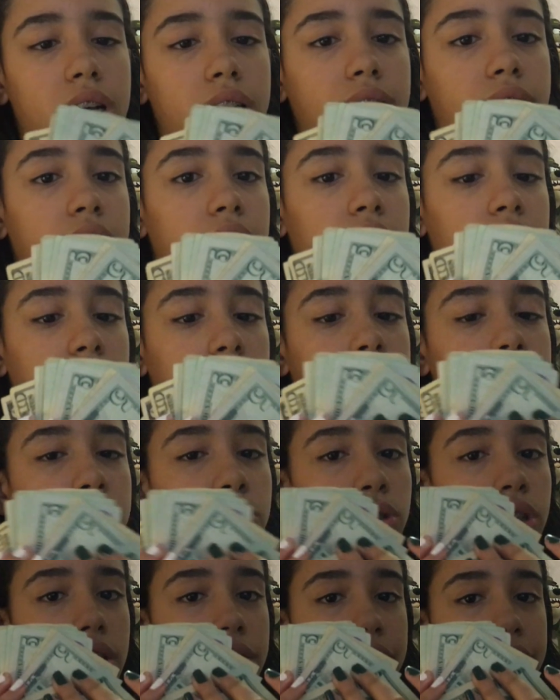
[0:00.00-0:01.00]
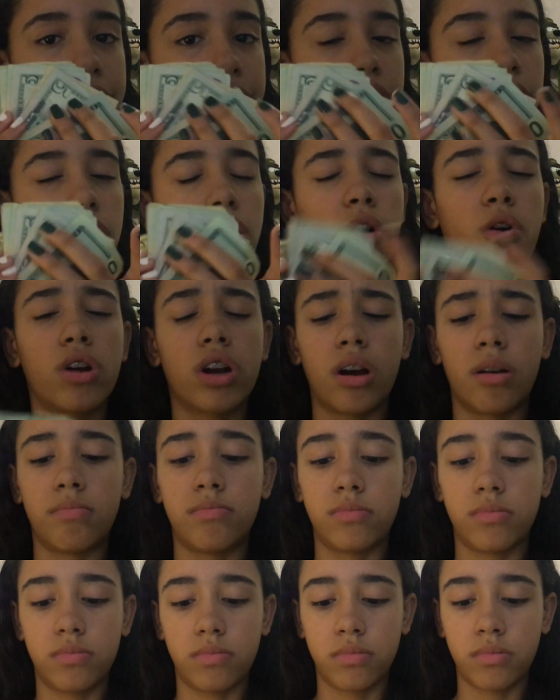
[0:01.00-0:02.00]
got the moolah right here. Hold up.
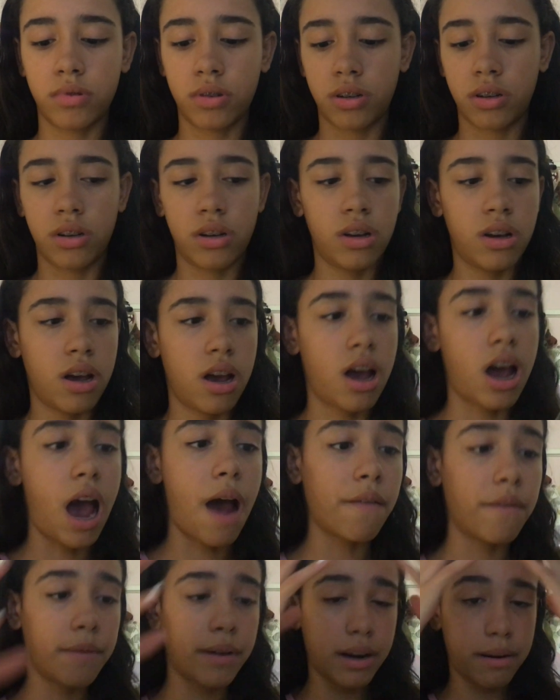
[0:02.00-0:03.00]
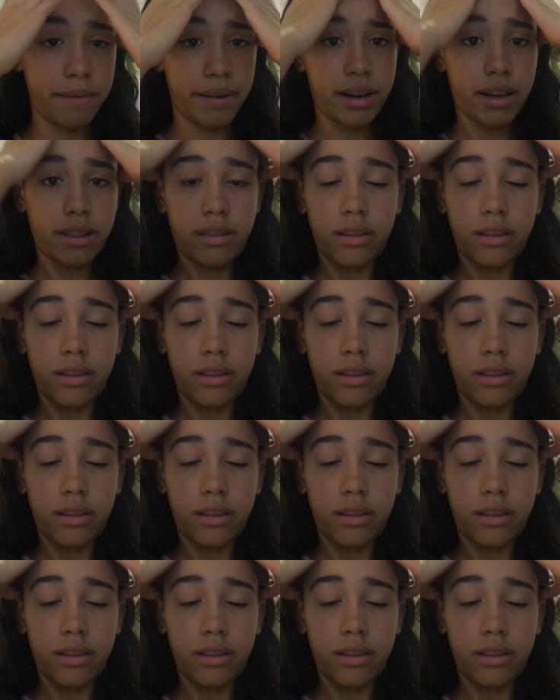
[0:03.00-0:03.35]
I'm about to make a